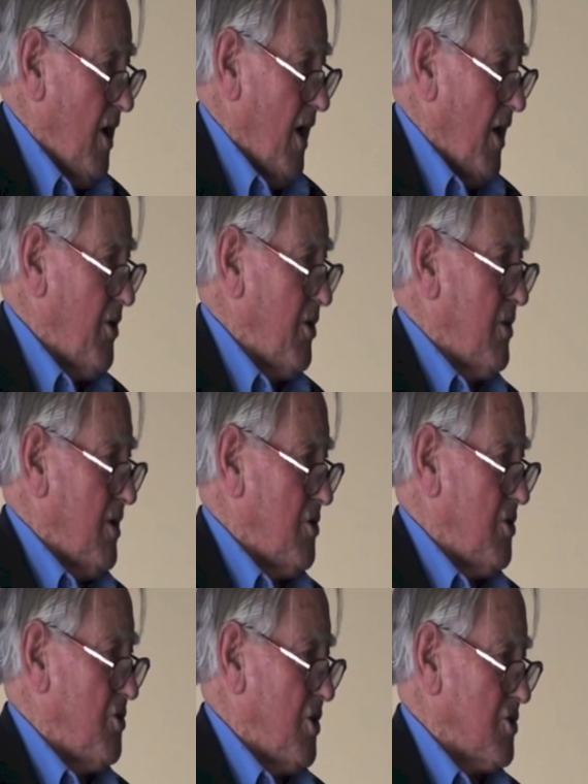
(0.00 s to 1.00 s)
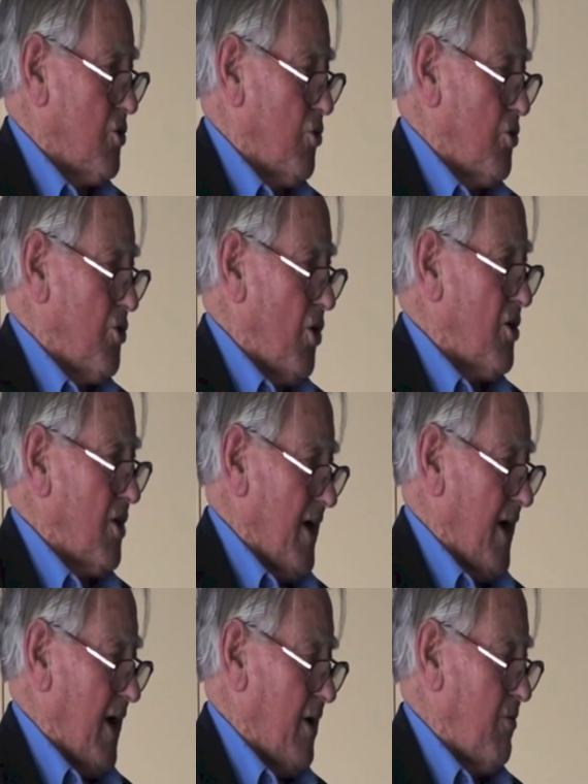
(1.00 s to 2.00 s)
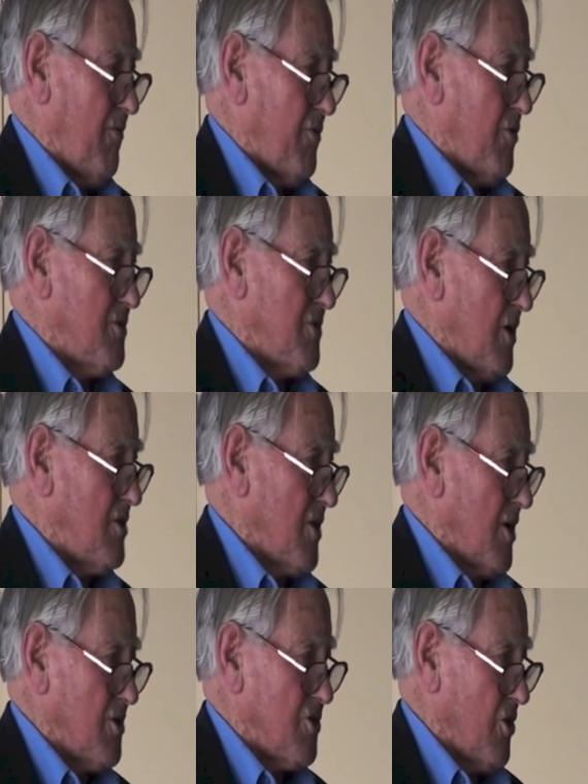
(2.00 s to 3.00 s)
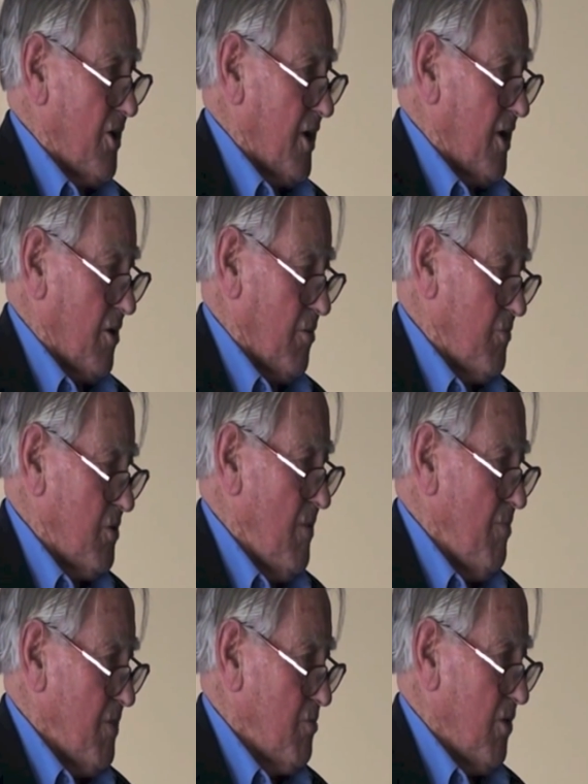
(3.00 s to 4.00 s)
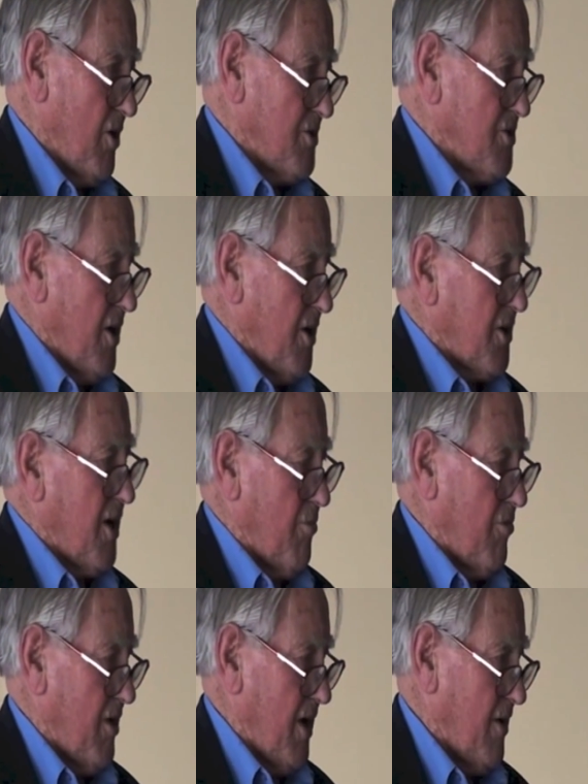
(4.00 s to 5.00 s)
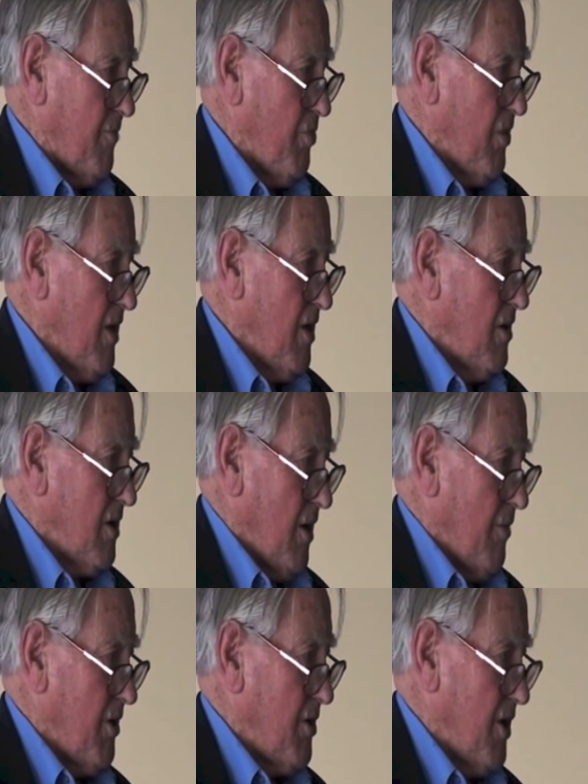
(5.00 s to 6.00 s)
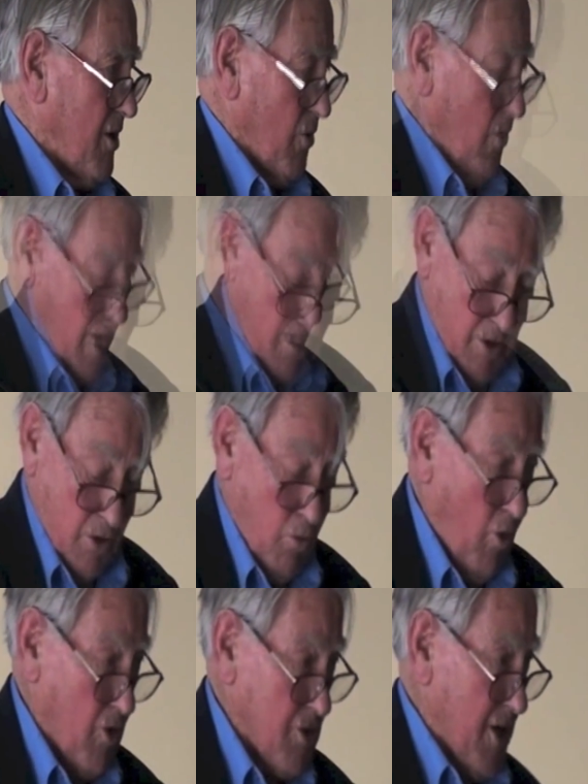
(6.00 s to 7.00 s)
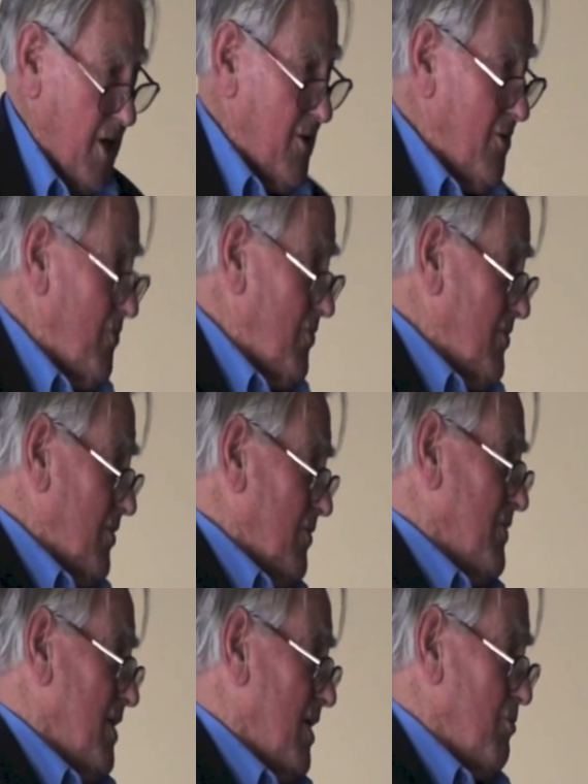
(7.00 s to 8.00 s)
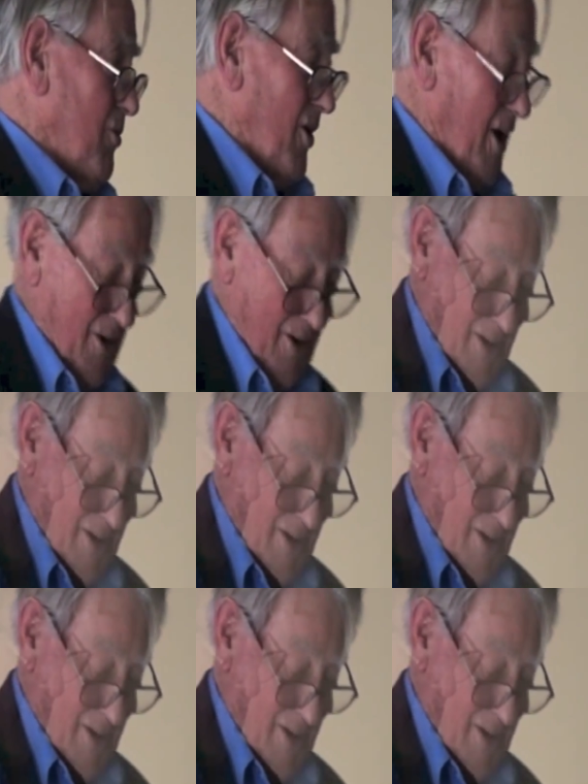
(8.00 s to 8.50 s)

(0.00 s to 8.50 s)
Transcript: and you, you, just could not land if there was any sun shining on blinds. They had to come round and come in the other way. At the war's end, at my end,